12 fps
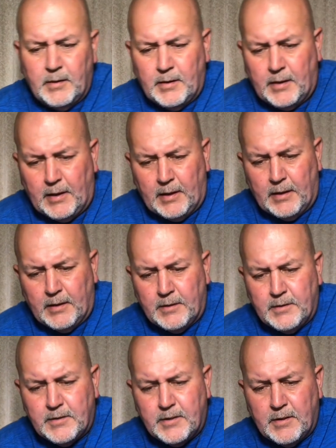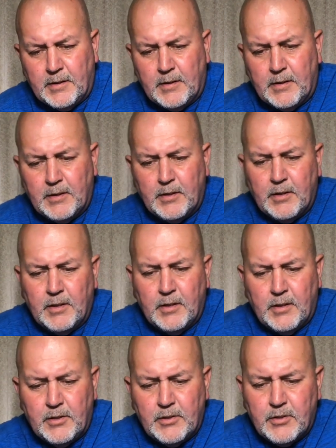And
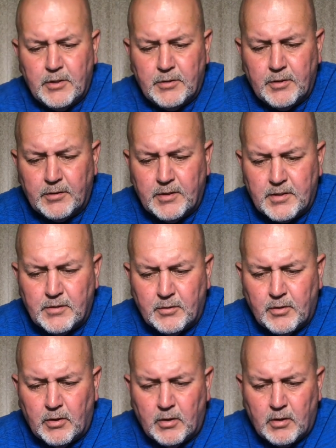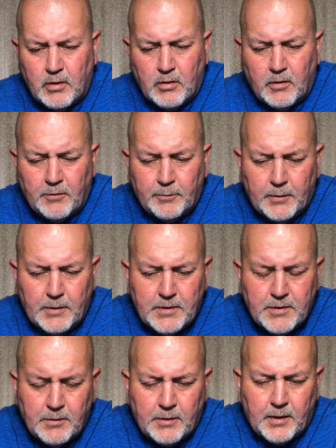I should have took this little card off, but it's
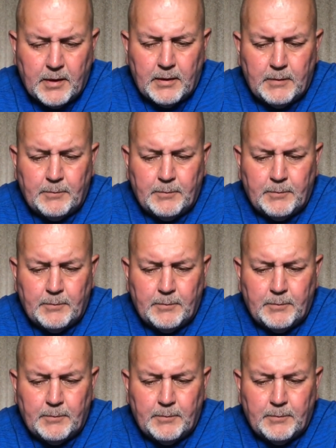okay.